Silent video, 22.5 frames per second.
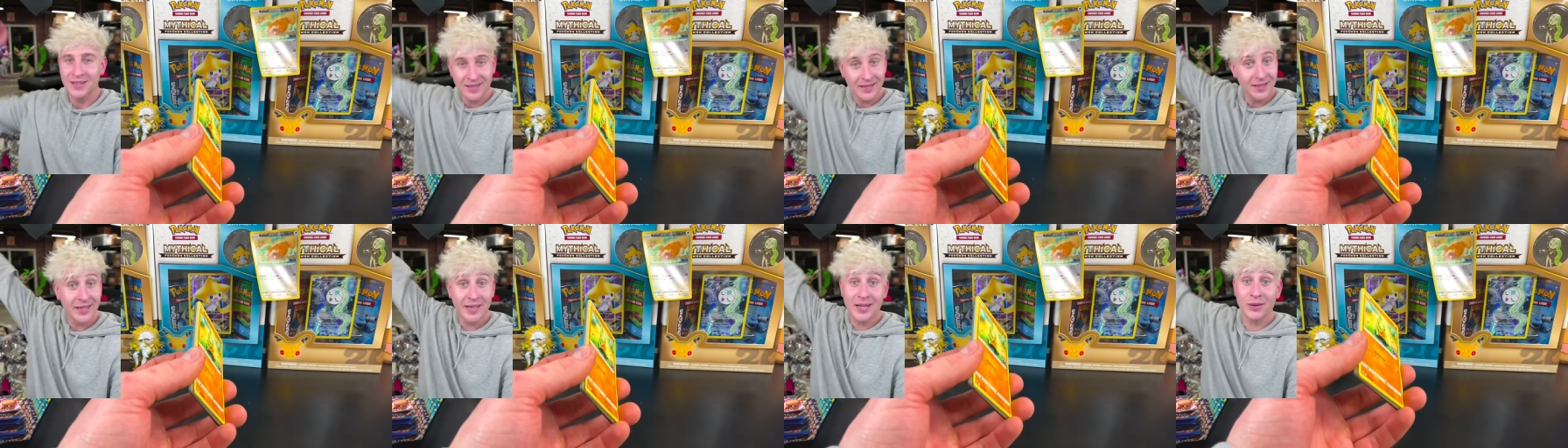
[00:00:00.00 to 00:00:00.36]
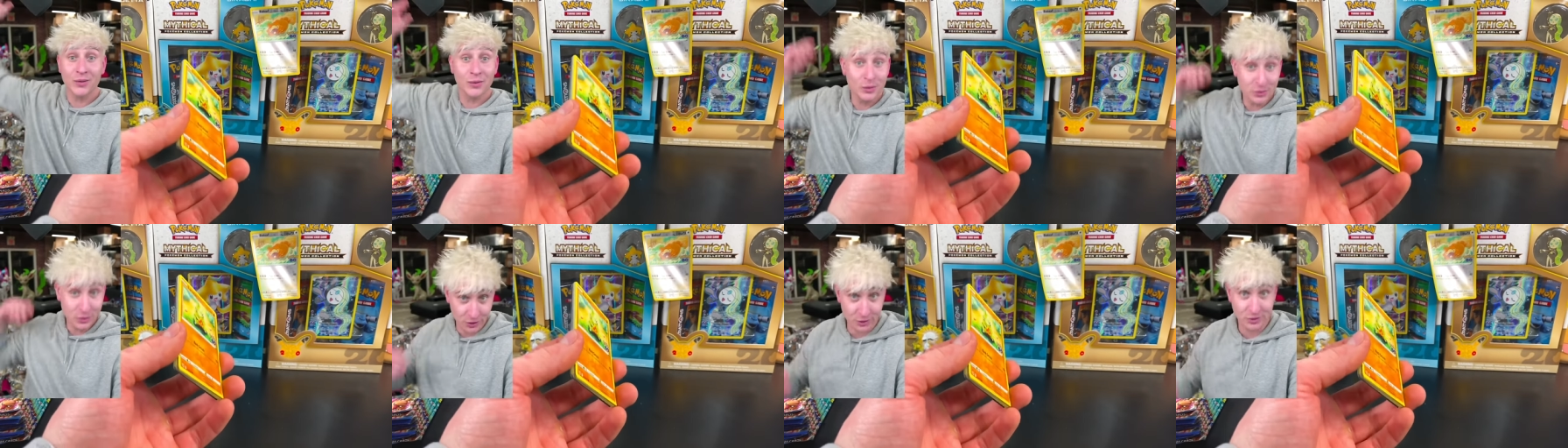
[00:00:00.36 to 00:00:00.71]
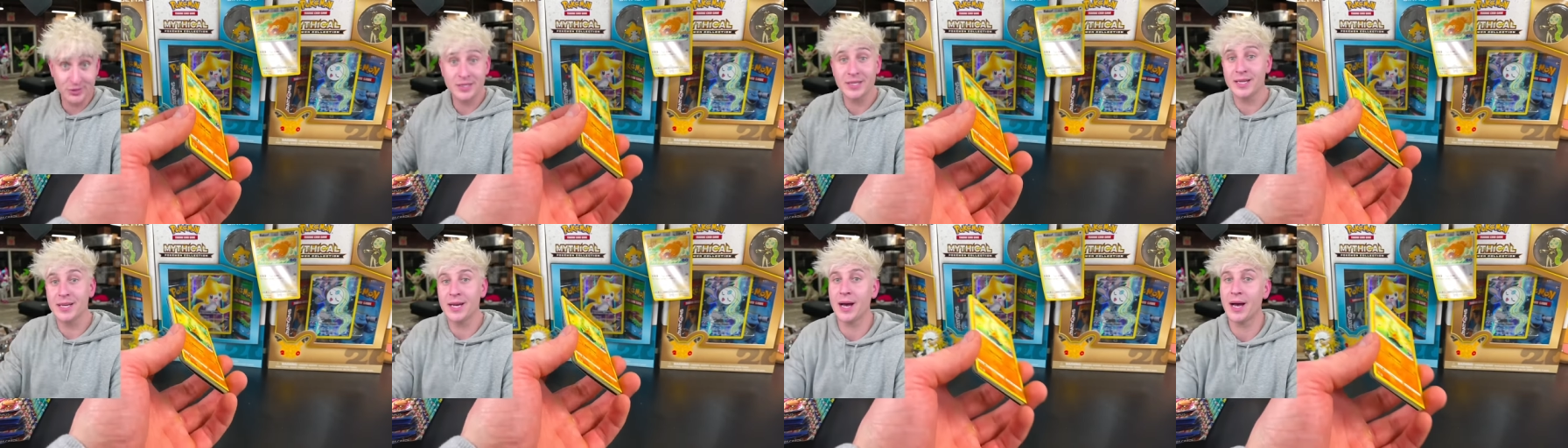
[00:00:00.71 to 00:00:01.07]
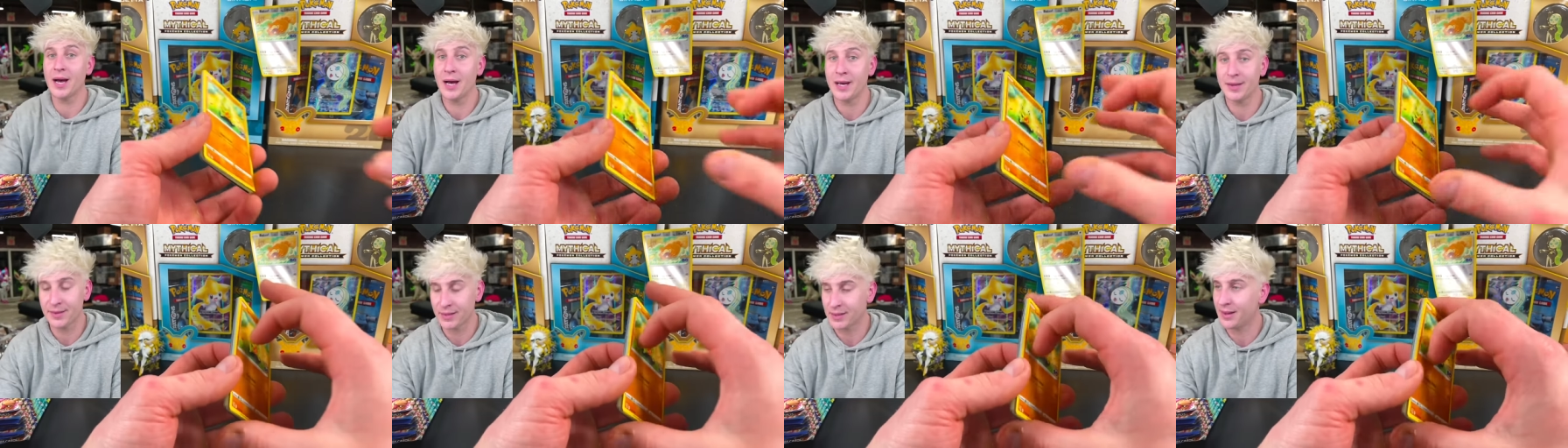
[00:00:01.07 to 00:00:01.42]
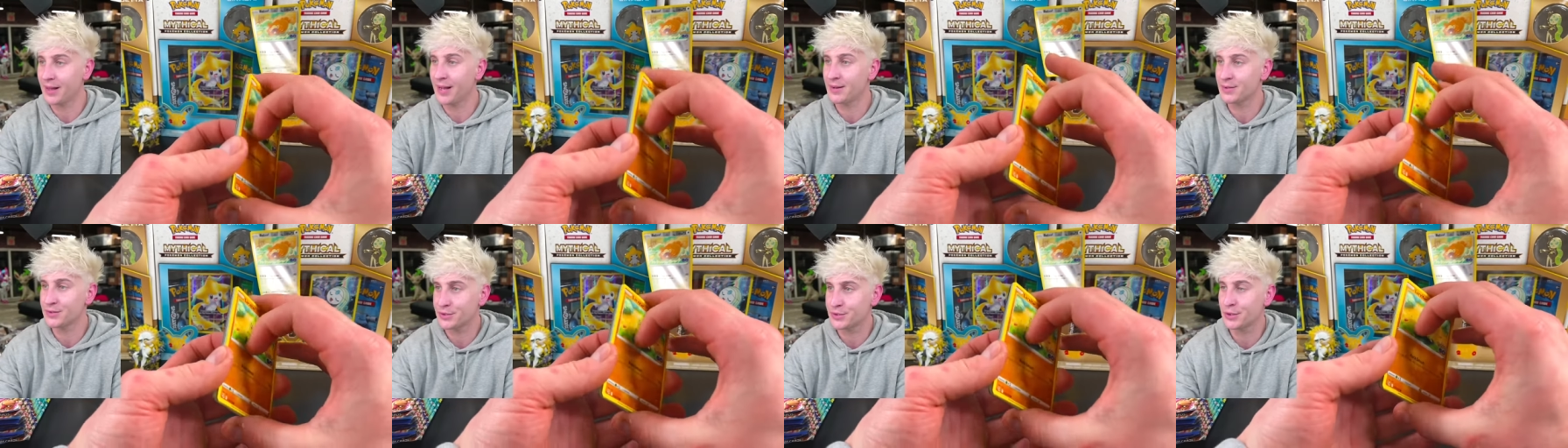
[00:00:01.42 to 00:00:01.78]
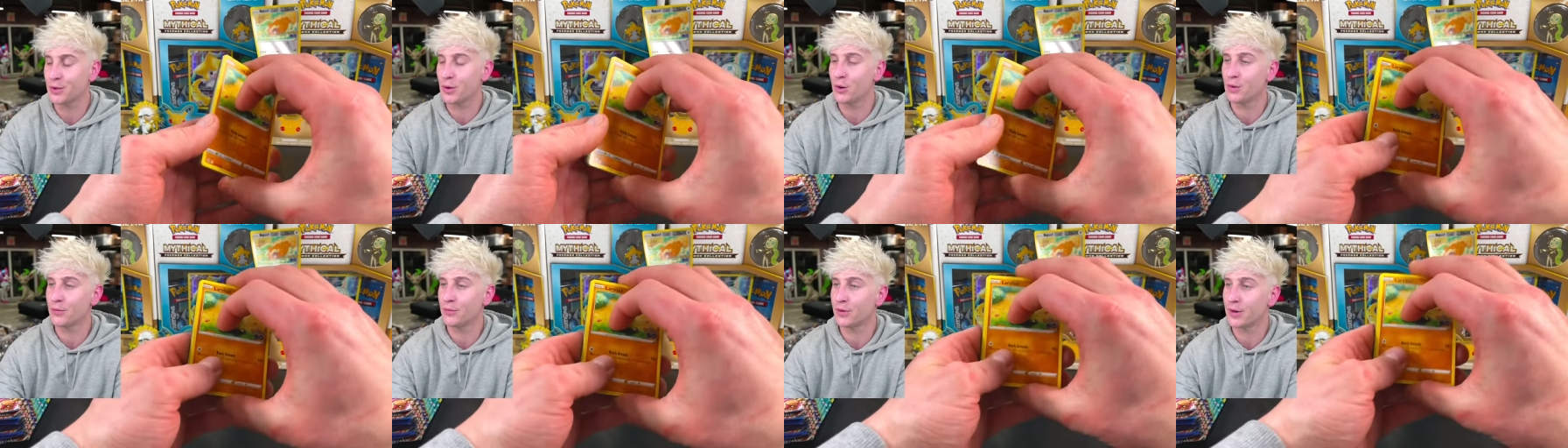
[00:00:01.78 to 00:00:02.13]
here in New Jersey, uh, the clouds took
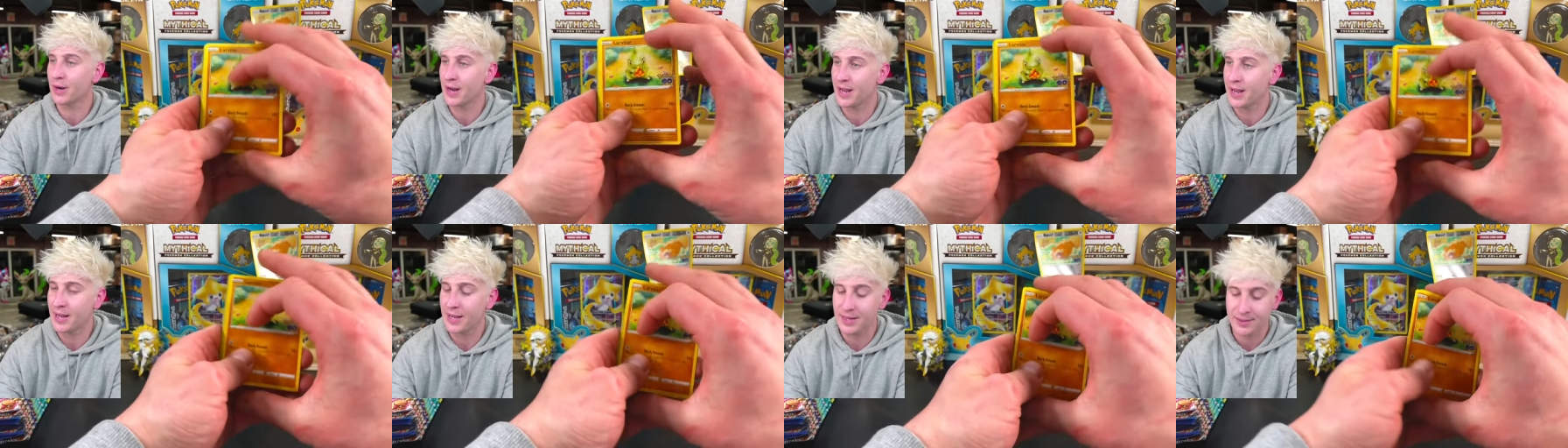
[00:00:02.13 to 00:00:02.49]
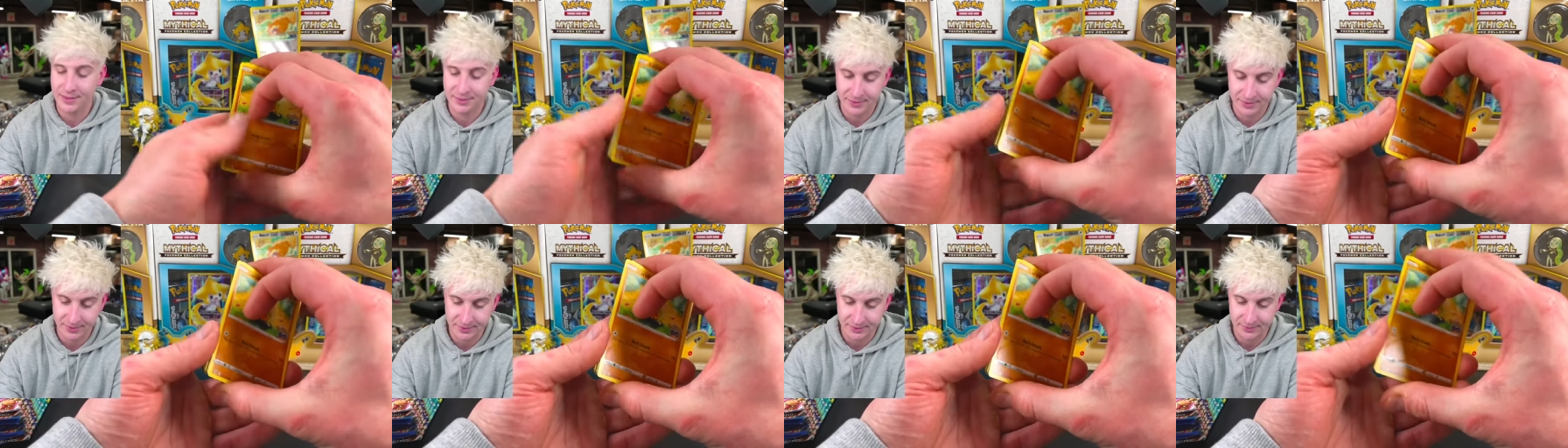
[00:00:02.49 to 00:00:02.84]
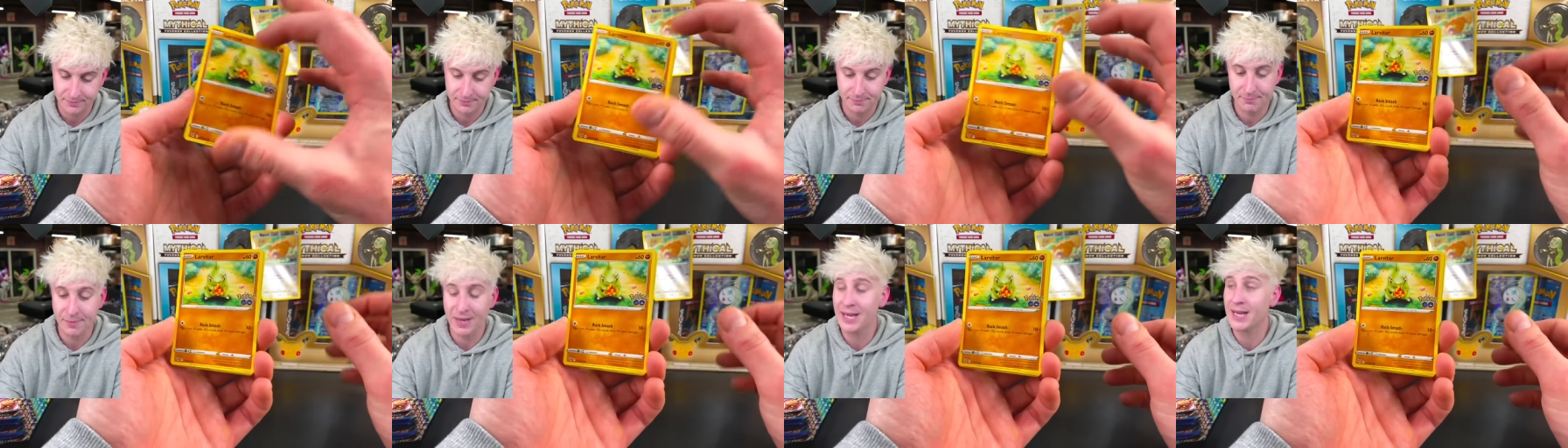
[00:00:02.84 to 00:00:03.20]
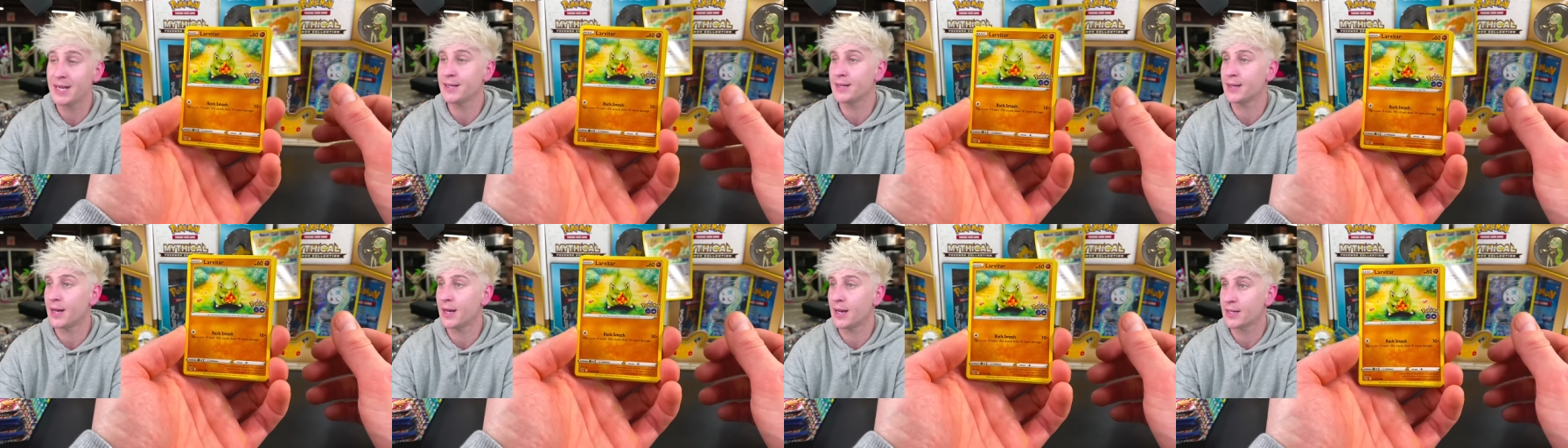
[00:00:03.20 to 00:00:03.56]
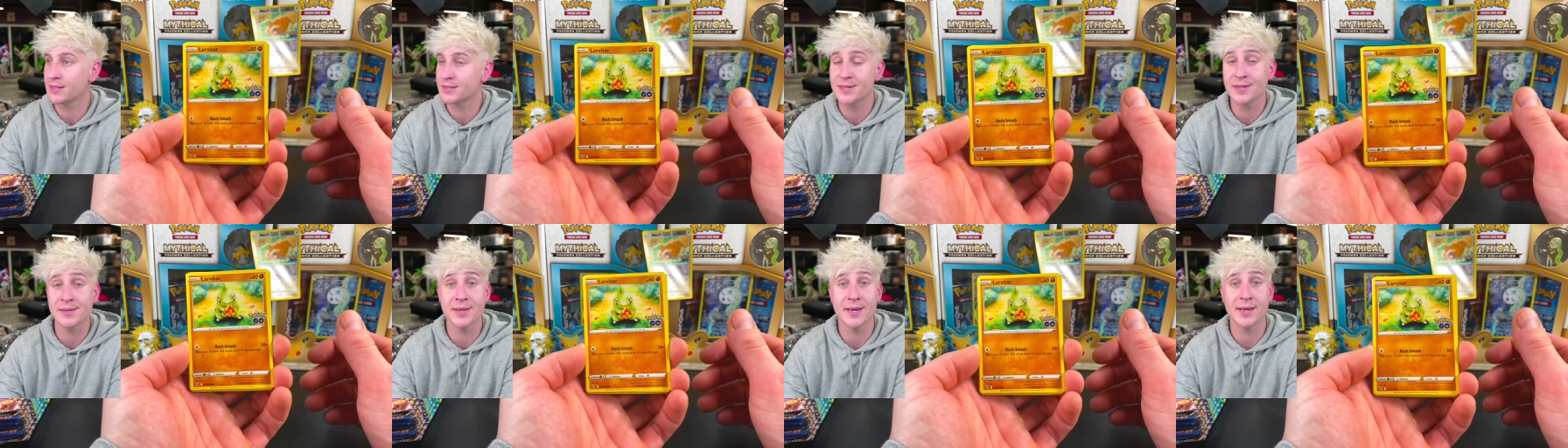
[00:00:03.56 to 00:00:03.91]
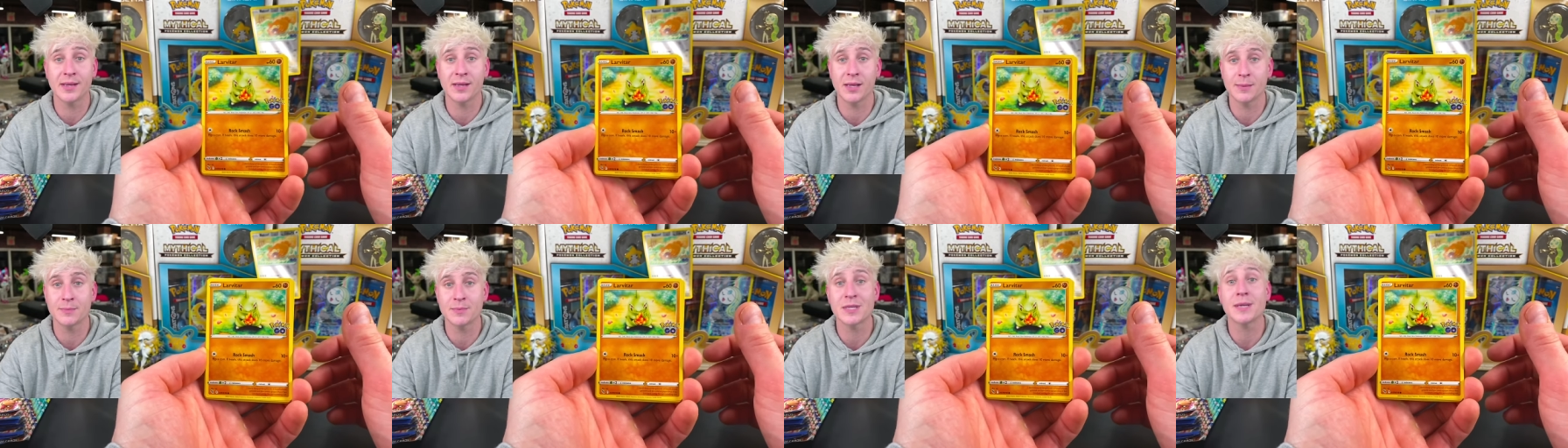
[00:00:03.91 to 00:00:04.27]
over and made uh, seeing the
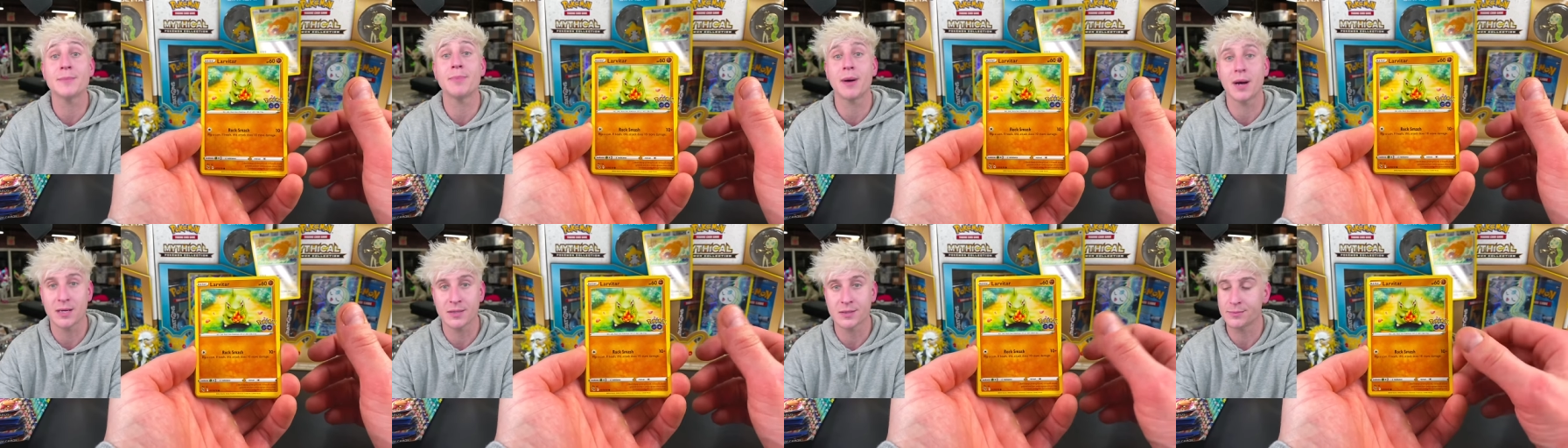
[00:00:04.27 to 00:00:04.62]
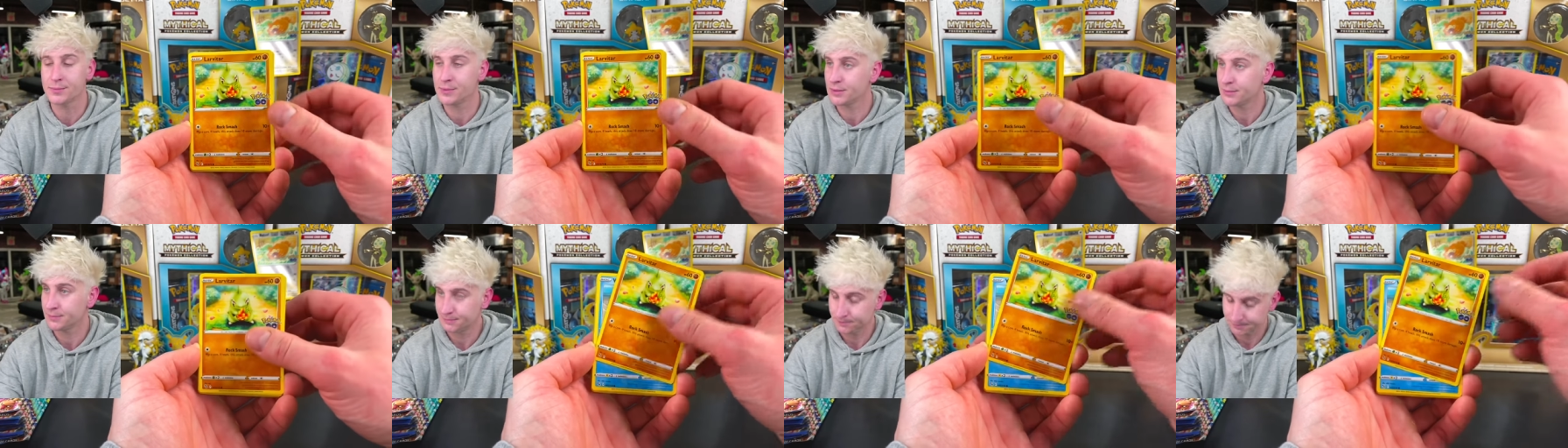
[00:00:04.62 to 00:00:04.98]
eclipse impossible.